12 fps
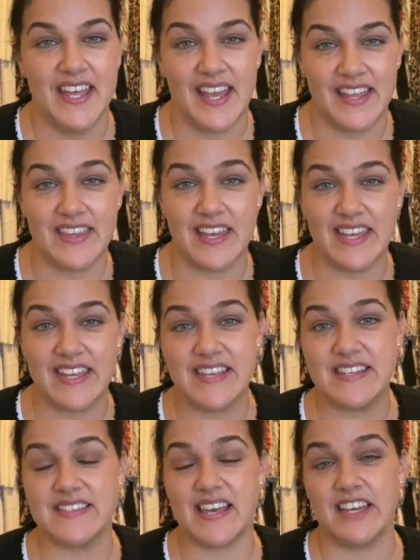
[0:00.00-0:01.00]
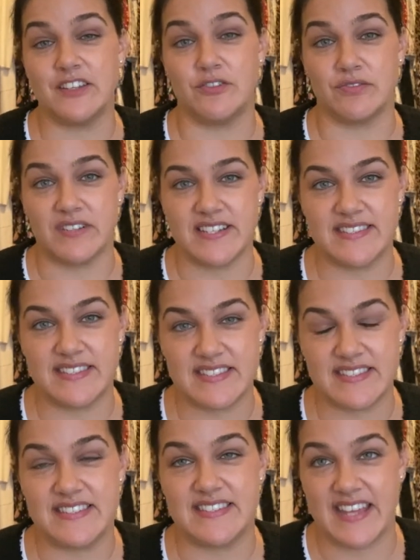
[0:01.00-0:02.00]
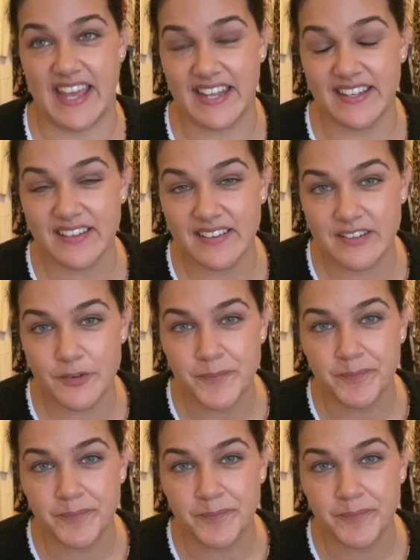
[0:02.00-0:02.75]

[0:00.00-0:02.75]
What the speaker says: and there is a dress standard,